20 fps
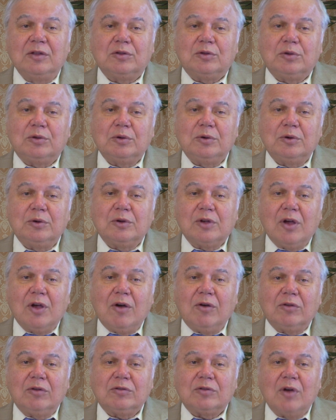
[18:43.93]
to
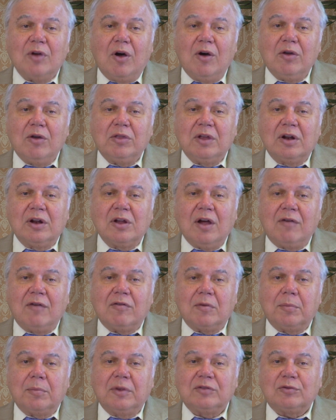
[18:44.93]
cause other
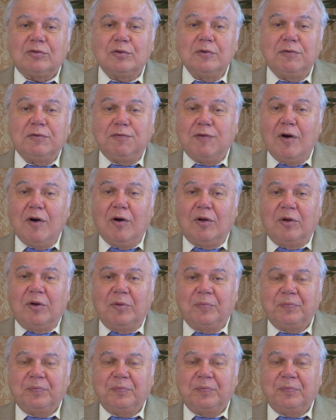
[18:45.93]
governments to fall.